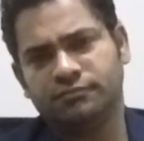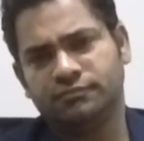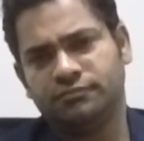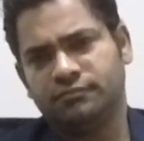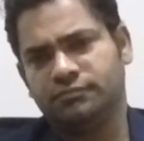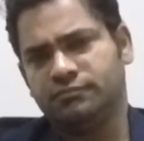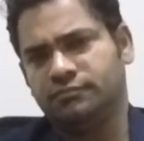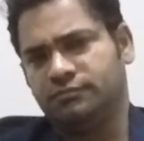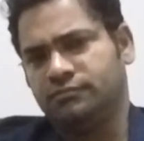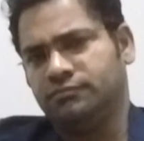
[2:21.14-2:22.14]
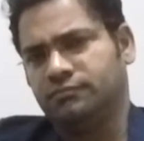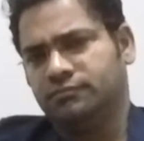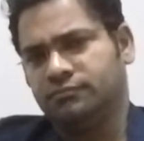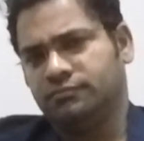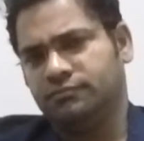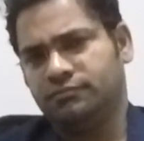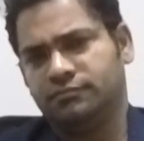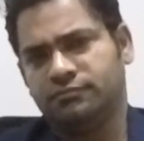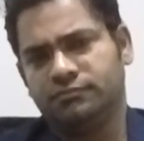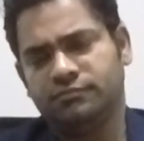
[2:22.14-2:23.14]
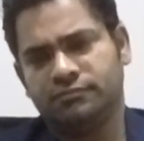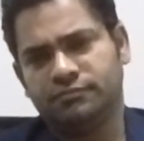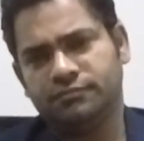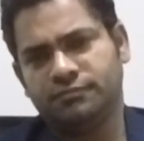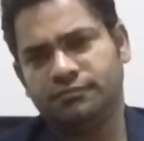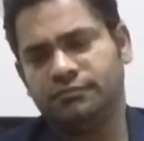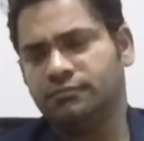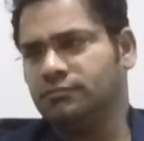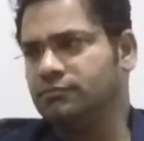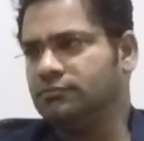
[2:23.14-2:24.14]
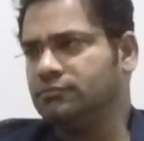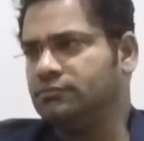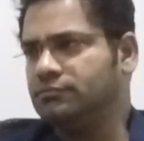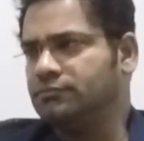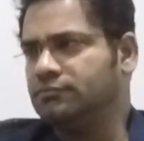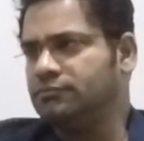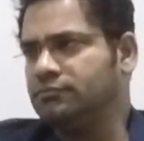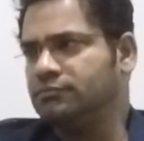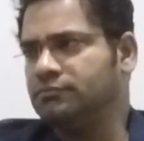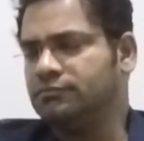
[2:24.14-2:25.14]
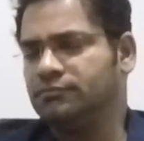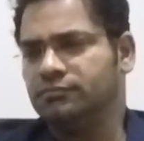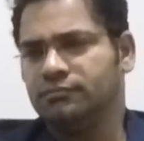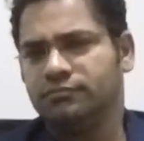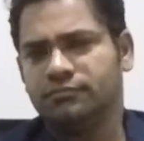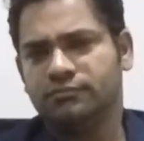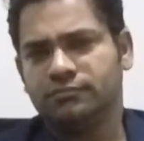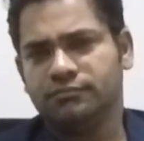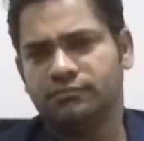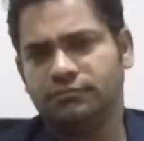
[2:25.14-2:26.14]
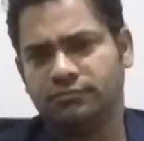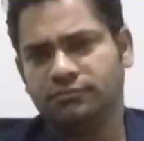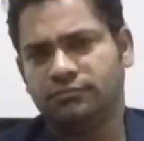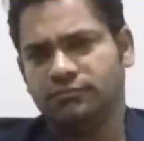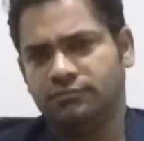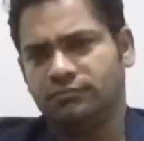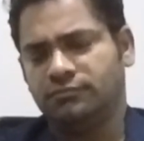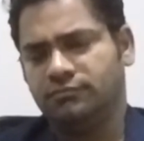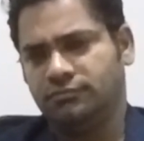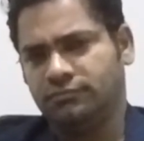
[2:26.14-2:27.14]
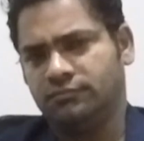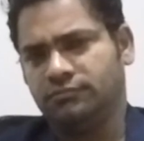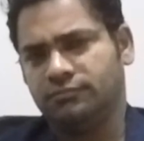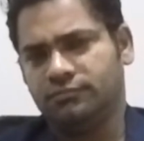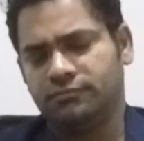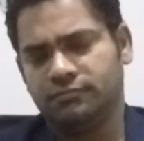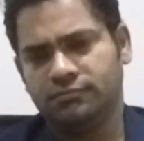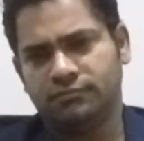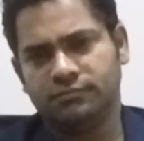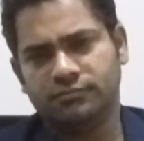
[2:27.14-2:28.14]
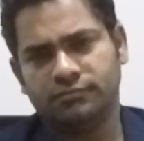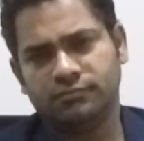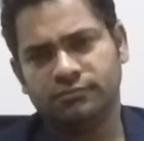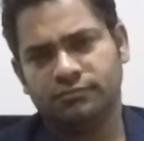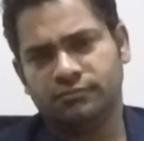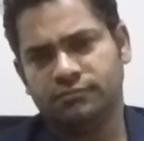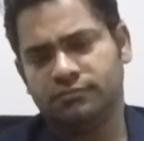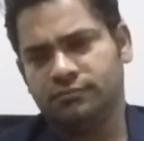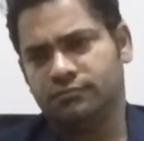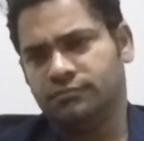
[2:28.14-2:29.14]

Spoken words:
(not speaking)